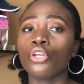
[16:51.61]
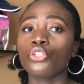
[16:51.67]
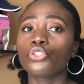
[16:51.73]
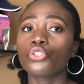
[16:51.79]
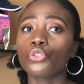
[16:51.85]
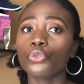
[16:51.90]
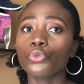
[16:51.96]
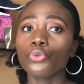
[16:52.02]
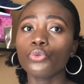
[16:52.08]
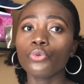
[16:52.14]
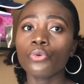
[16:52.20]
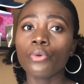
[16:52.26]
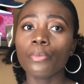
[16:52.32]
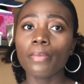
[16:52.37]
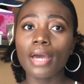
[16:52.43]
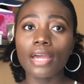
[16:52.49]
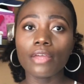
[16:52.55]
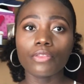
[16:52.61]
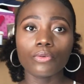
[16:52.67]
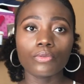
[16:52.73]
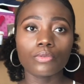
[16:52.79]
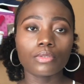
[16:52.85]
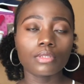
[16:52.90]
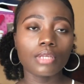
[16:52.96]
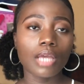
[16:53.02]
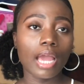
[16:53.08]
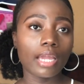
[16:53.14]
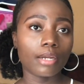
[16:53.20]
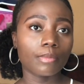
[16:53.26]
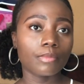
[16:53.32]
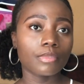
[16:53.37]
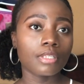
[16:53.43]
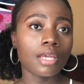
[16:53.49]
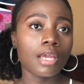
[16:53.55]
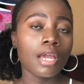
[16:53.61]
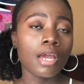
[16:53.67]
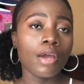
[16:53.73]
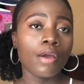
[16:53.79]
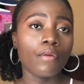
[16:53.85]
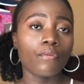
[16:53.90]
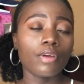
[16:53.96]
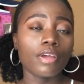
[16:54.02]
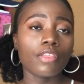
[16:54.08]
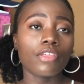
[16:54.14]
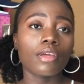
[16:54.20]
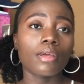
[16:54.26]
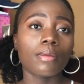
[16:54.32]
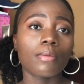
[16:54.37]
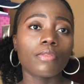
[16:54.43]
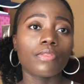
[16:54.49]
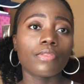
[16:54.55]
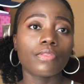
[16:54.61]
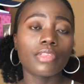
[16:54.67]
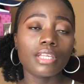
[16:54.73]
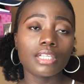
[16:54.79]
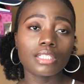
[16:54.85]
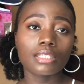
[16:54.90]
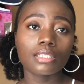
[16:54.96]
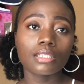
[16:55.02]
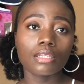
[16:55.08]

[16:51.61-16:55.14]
to buy those items. With this